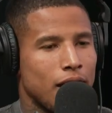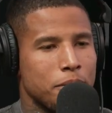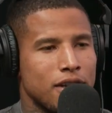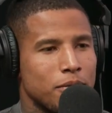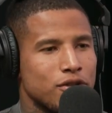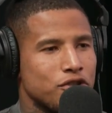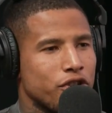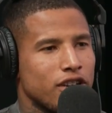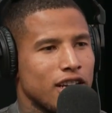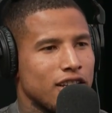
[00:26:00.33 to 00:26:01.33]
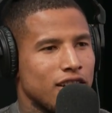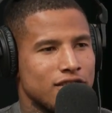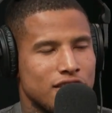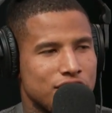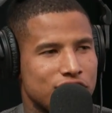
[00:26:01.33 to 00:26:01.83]
mean, I'm usually drinking like
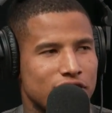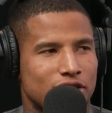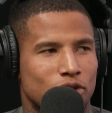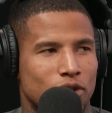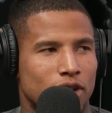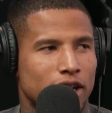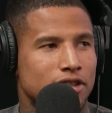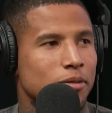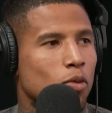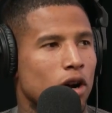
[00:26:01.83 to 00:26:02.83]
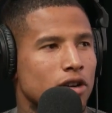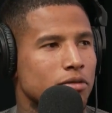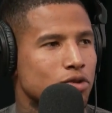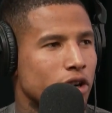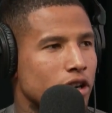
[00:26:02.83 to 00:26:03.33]
Essentia or like some water
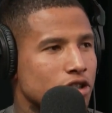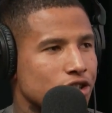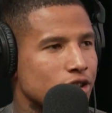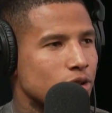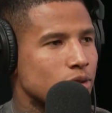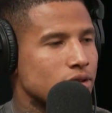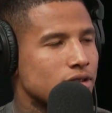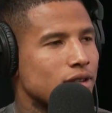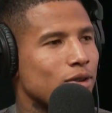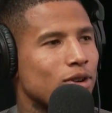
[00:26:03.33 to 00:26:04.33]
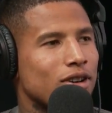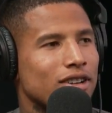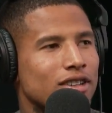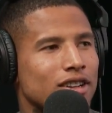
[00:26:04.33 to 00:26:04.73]
from Trader Joe's or.